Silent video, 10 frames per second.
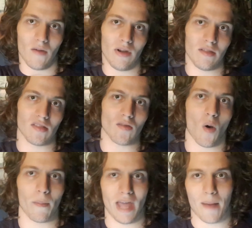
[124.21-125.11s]

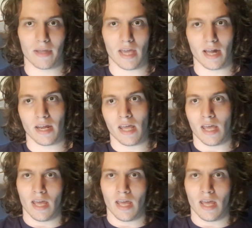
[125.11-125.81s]
reinstall the app again,